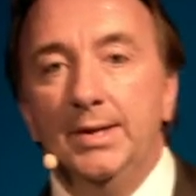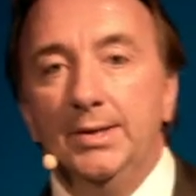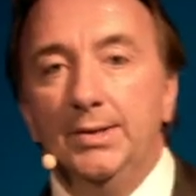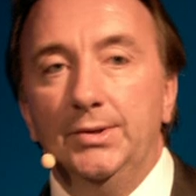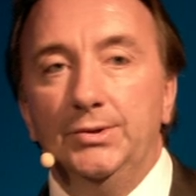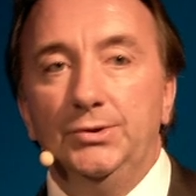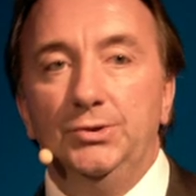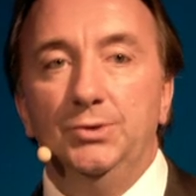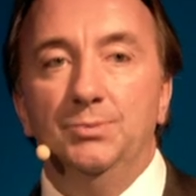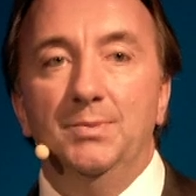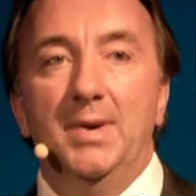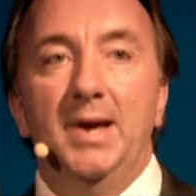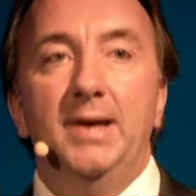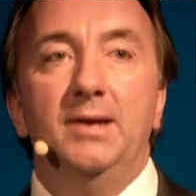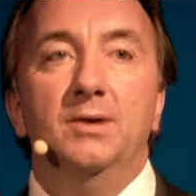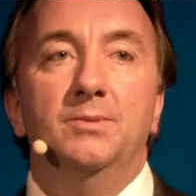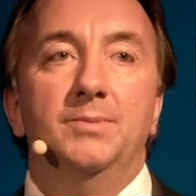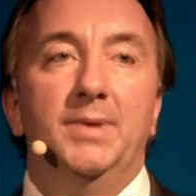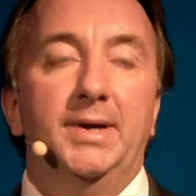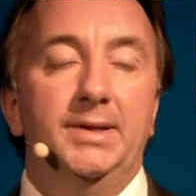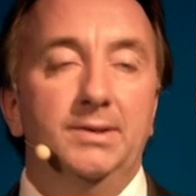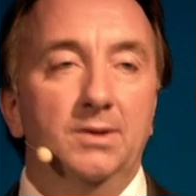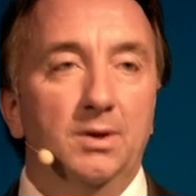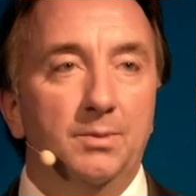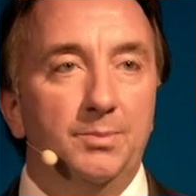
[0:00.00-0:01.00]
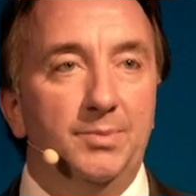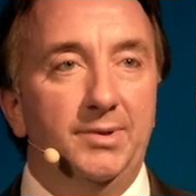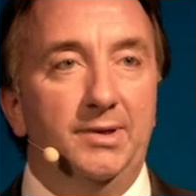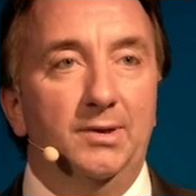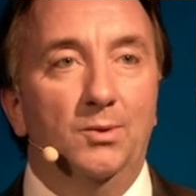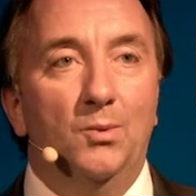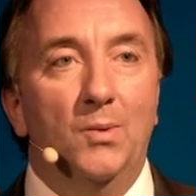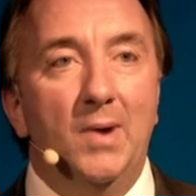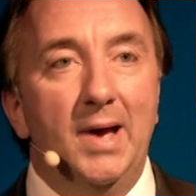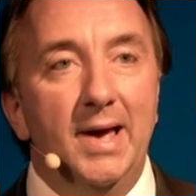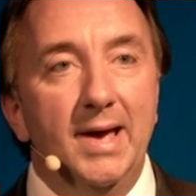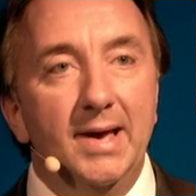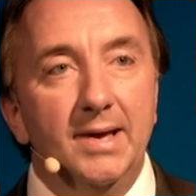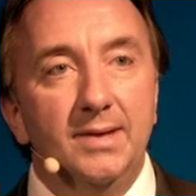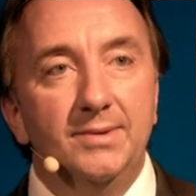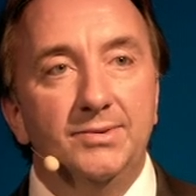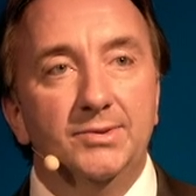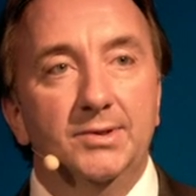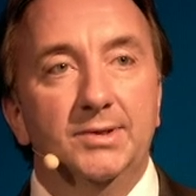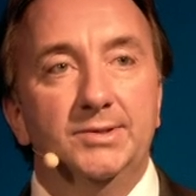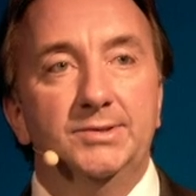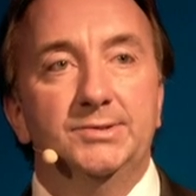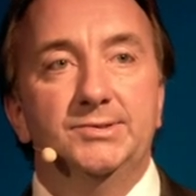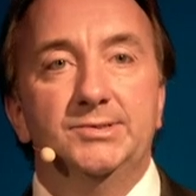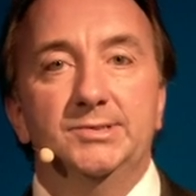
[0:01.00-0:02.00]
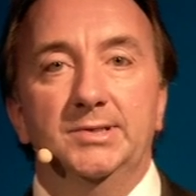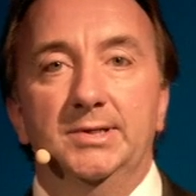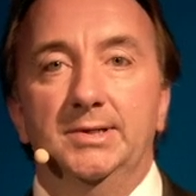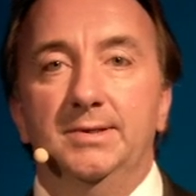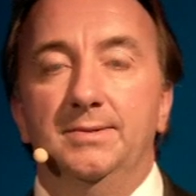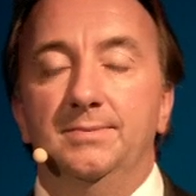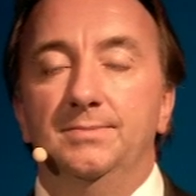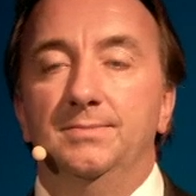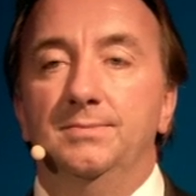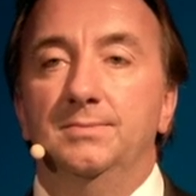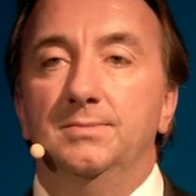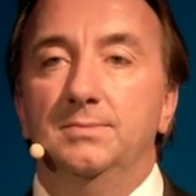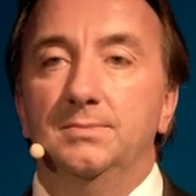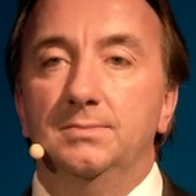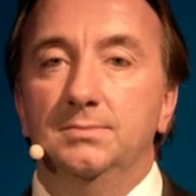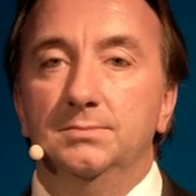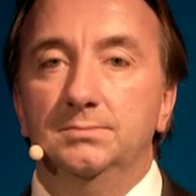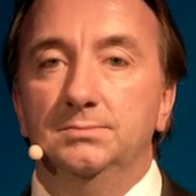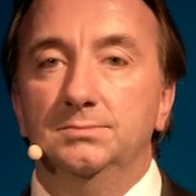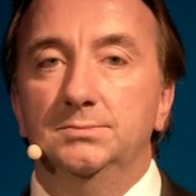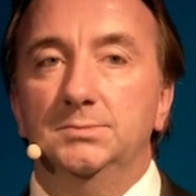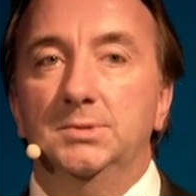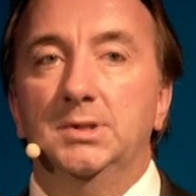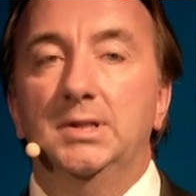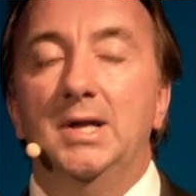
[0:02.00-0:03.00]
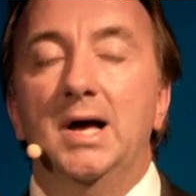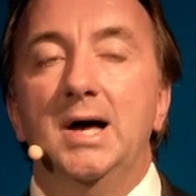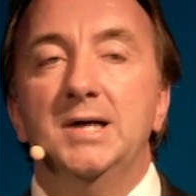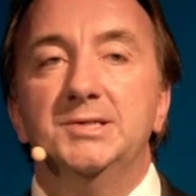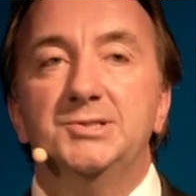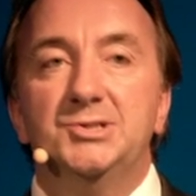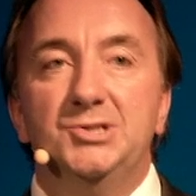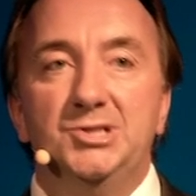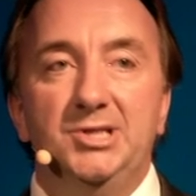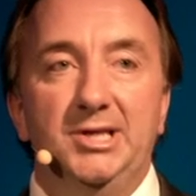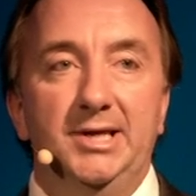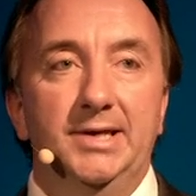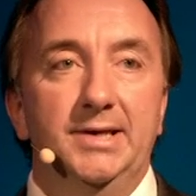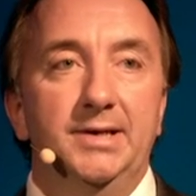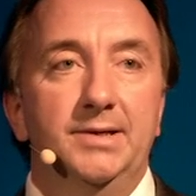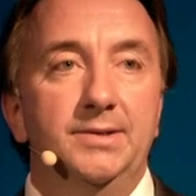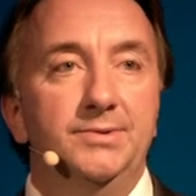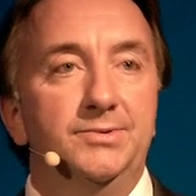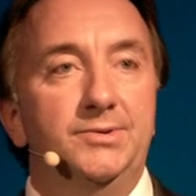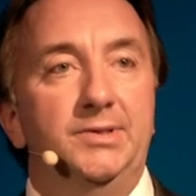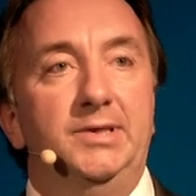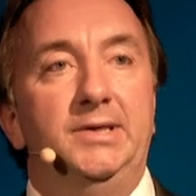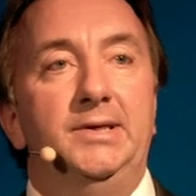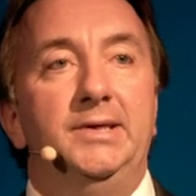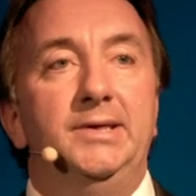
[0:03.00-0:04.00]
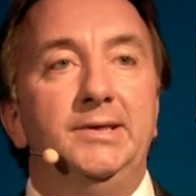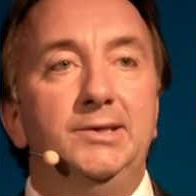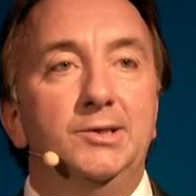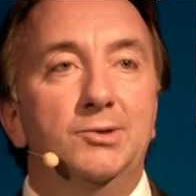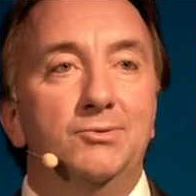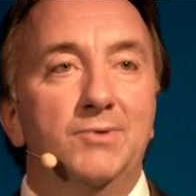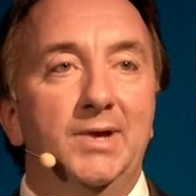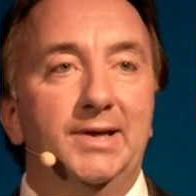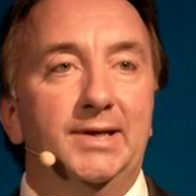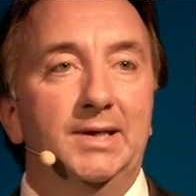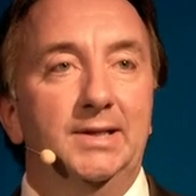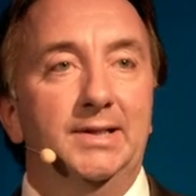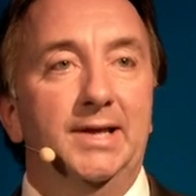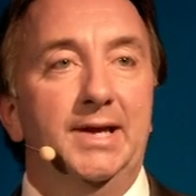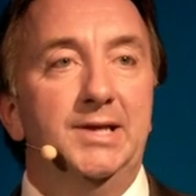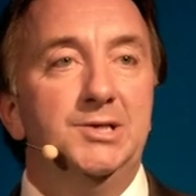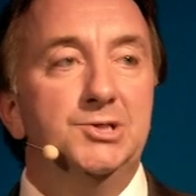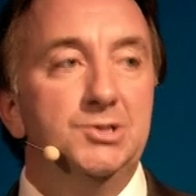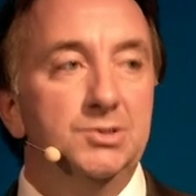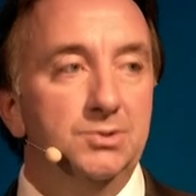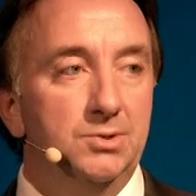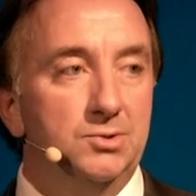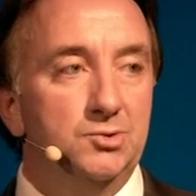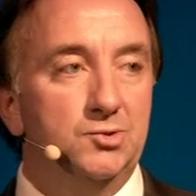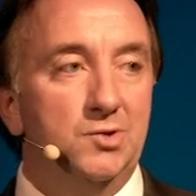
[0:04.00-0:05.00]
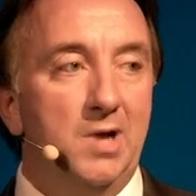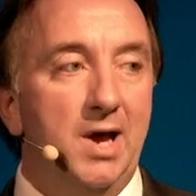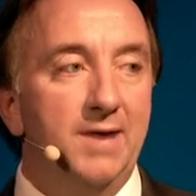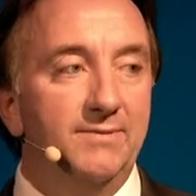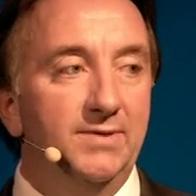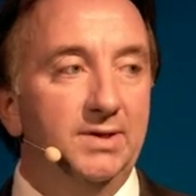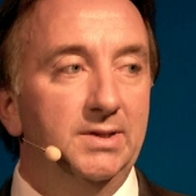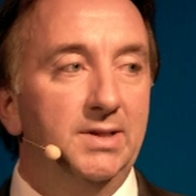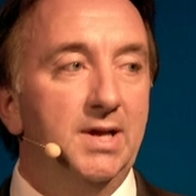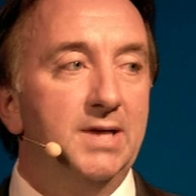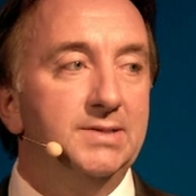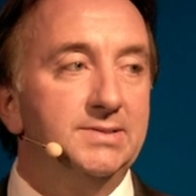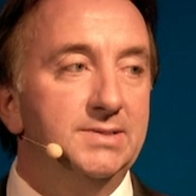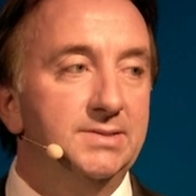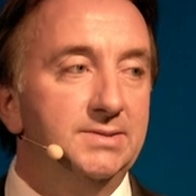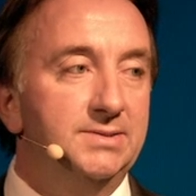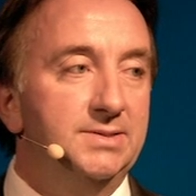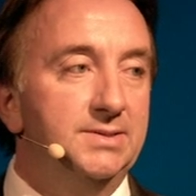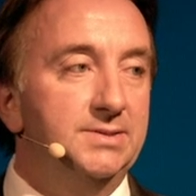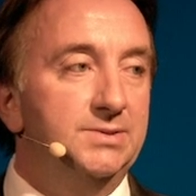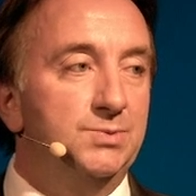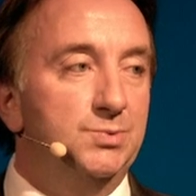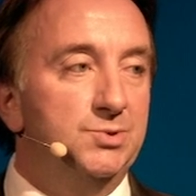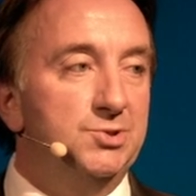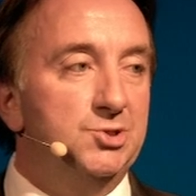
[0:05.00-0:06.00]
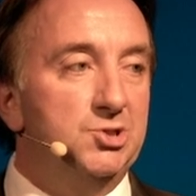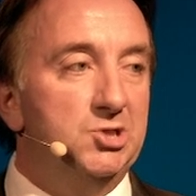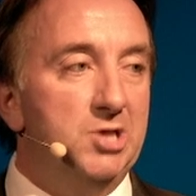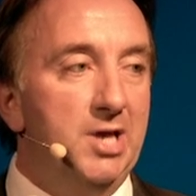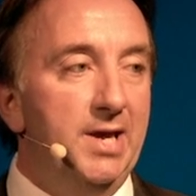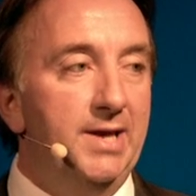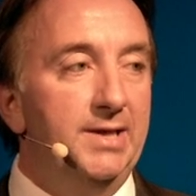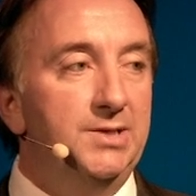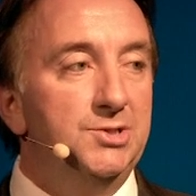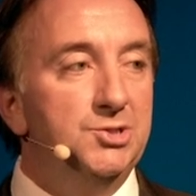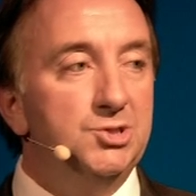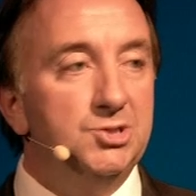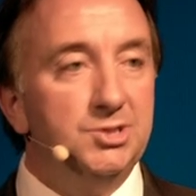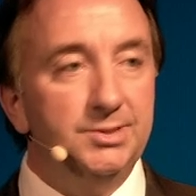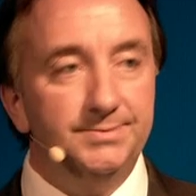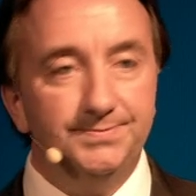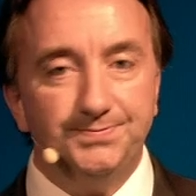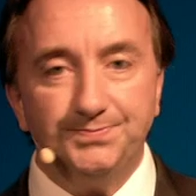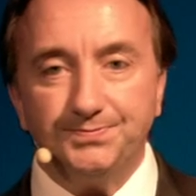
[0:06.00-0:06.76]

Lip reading: you may or may not be aware that last year the EU regulation on driving licenses was changed,